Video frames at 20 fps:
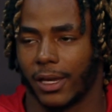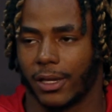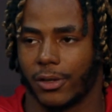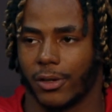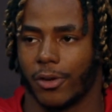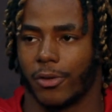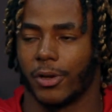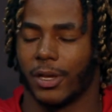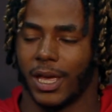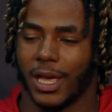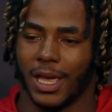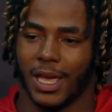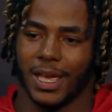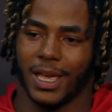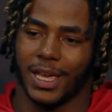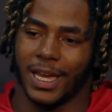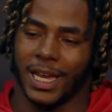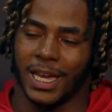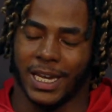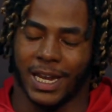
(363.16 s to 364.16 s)
You know,
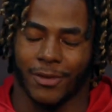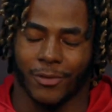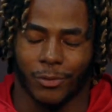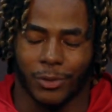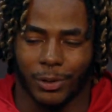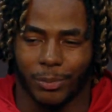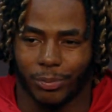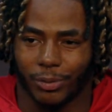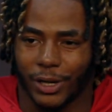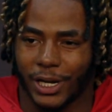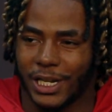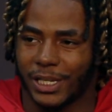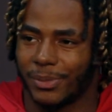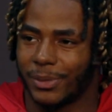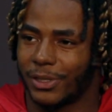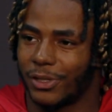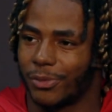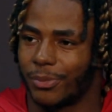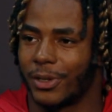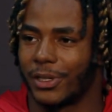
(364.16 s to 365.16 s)
he ain't never really praised me
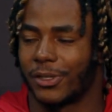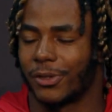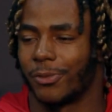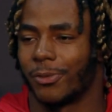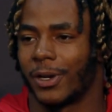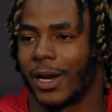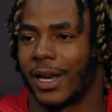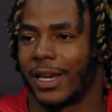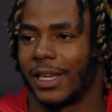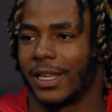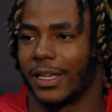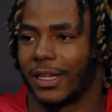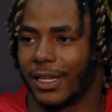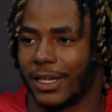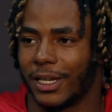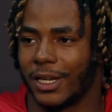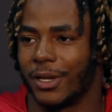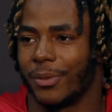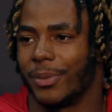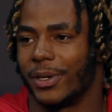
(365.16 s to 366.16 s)
too much on what I did
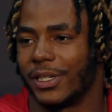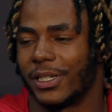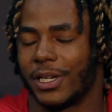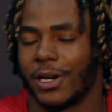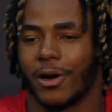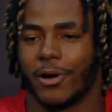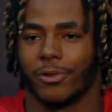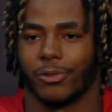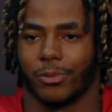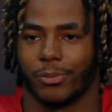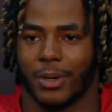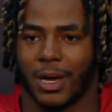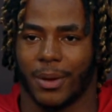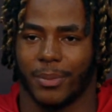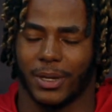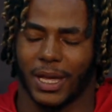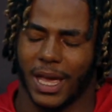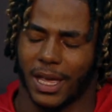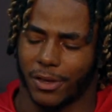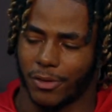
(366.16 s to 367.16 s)
good, but he always
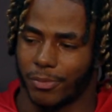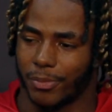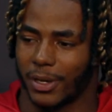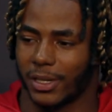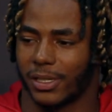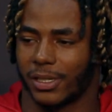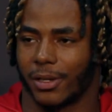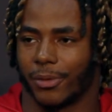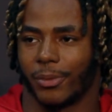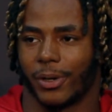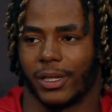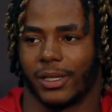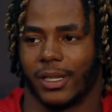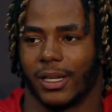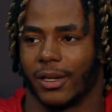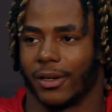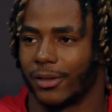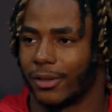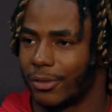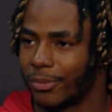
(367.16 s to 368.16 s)
reminded me, hey, you messed up right
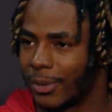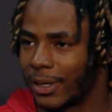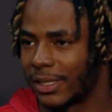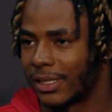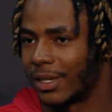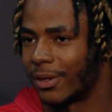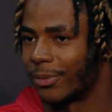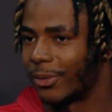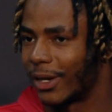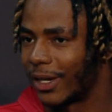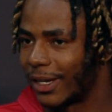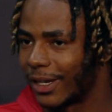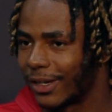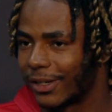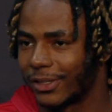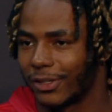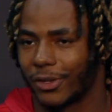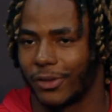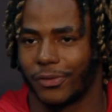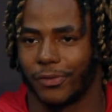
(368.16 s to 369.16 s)
there. You messed up right here.
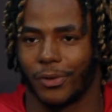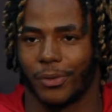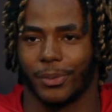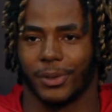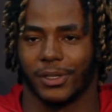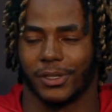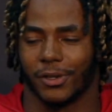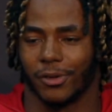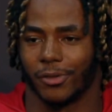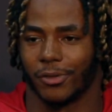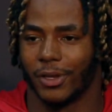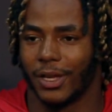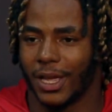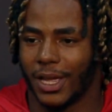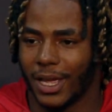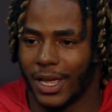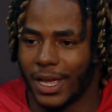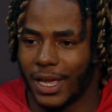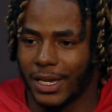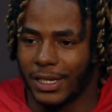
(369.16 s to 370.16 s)
So you feel me? So
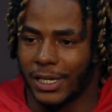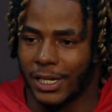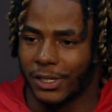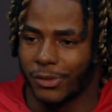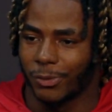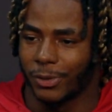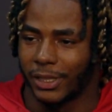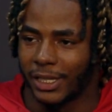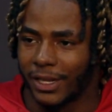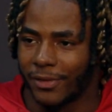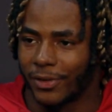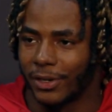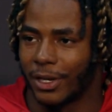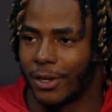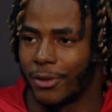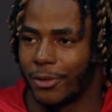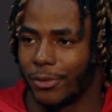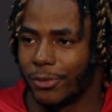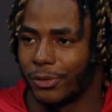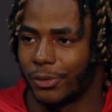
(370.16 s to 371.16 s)
just reliving
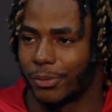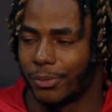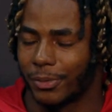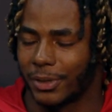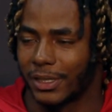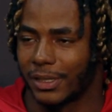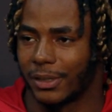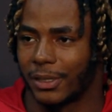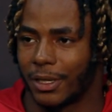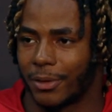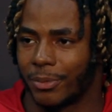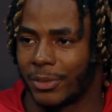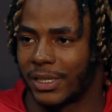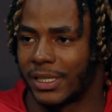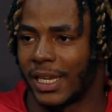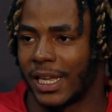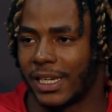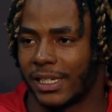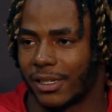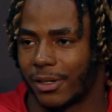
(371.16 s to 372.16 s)
the
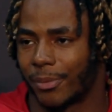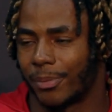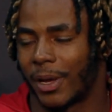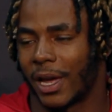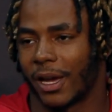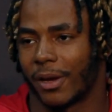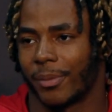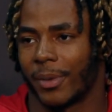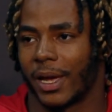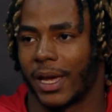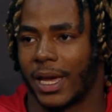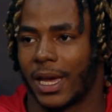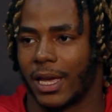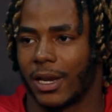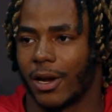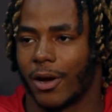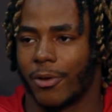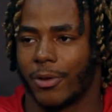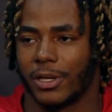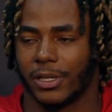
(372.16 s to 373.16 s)
mistakes in the back of my head
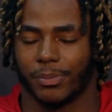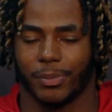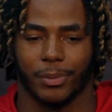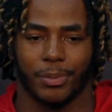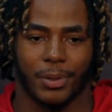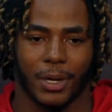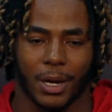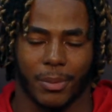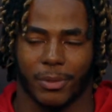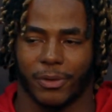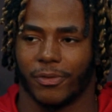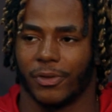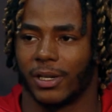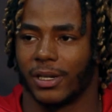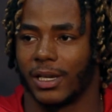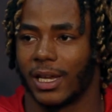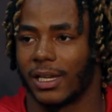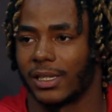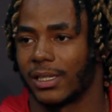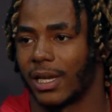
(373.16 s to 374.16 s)
always prepared me for the
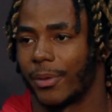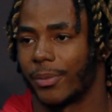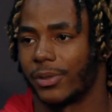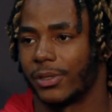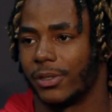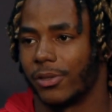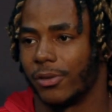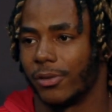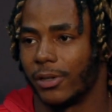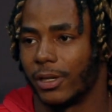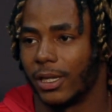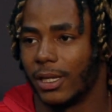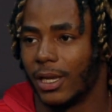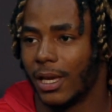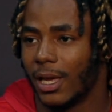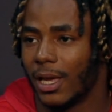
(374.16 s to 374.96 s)
next opportunity.